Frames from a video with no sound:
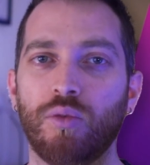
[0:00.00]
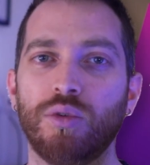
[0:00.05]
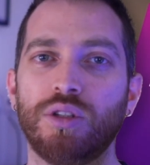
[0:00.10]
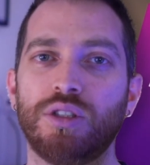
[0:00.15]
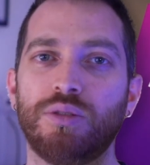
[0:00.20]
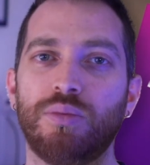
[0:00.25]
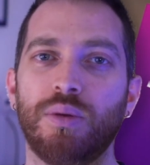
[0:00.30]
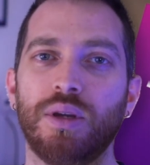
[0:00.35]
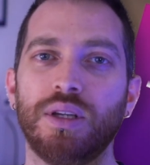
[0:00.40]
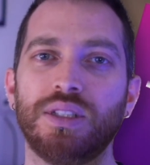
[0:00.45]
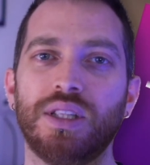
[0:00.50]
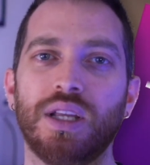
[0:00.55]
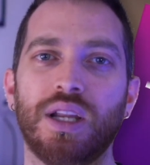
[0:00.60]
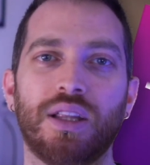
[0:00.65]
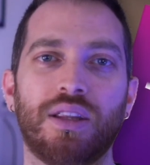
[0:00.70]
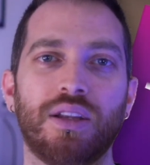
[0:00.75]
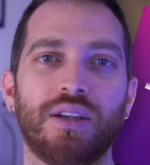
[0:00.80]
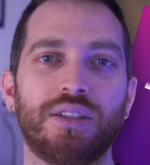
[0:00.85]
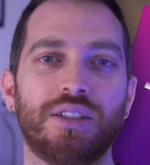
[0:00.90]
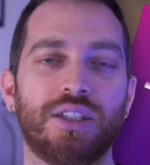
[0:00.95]
which makes the
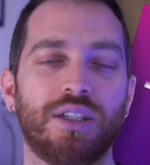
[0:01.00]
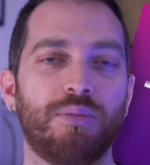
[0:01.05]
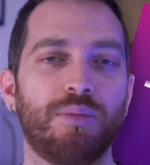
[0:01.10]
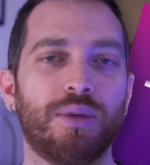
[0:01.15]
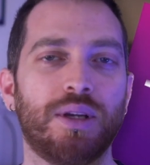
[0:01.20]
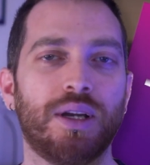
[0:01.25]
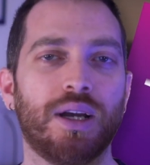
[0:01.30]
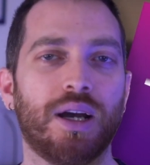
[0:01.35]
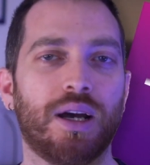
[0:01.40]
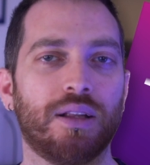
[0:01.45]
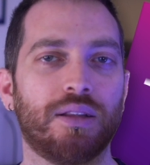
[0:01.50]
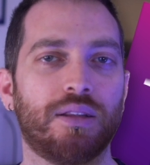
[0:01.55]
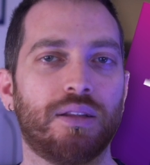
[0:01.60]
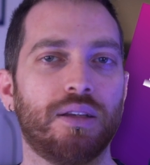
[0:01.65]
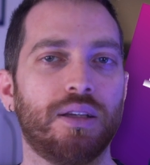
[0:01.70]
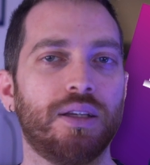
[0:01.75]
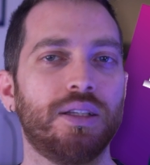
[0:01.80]
letters seem cut.